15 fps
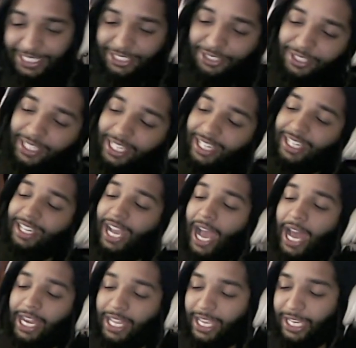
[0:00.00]
you hear
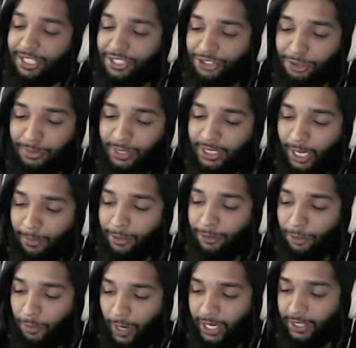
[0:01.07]
how the instrument... I'm going to
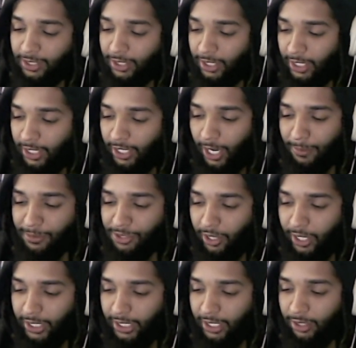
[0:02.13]
rewind it. I'm
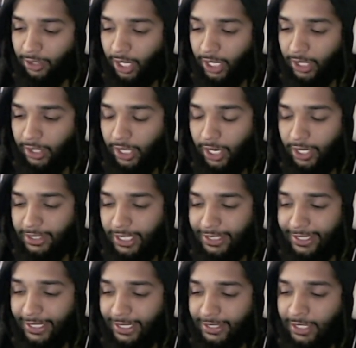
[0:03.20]
sorry, again, like 10
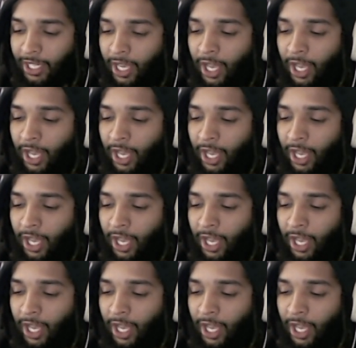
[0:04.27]
seconds.